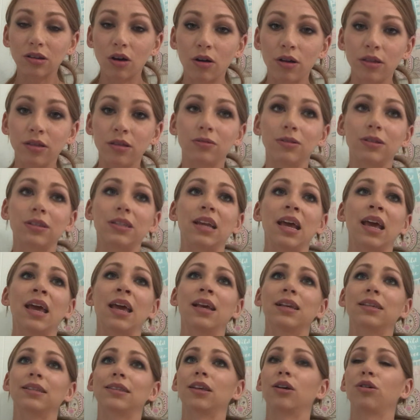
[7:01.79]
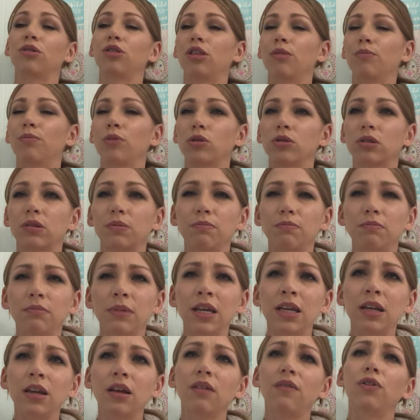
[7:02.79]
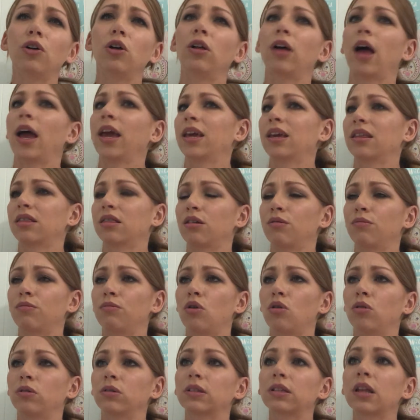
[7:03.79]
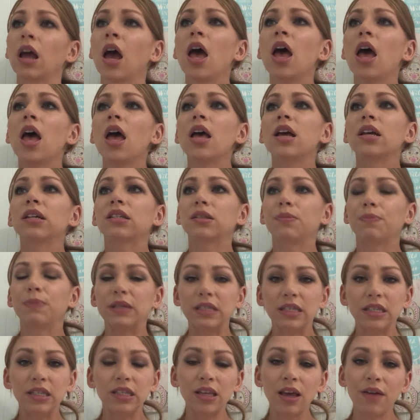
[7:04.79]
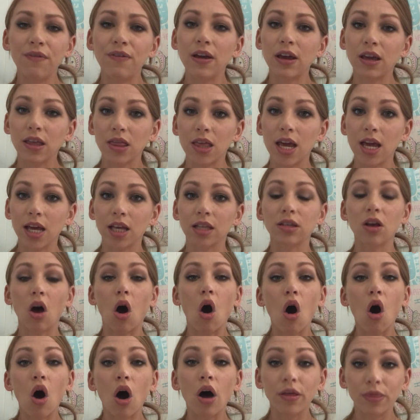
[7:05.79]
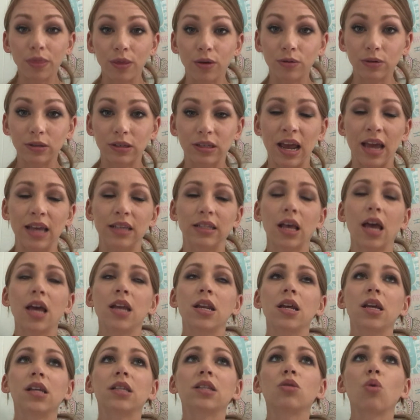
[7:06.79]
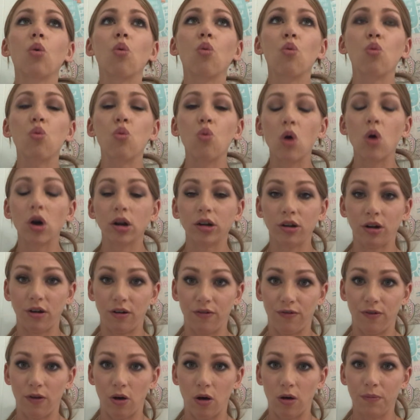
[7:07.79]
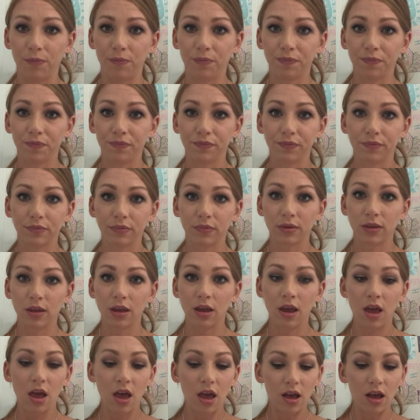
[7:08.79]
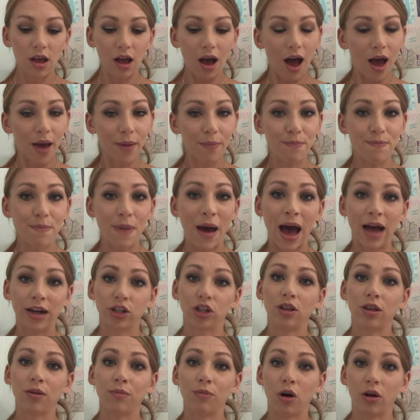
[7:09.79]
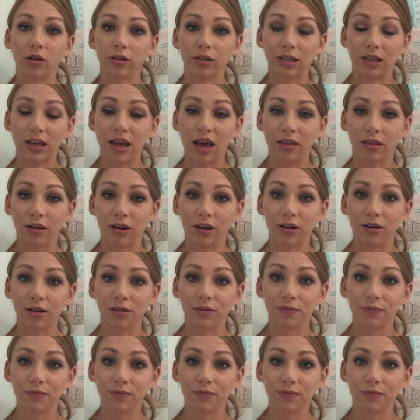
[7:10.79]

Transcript: on those days, they're the most meaningful, I get the most specific things on those days, and it's wonderful. I batch them all together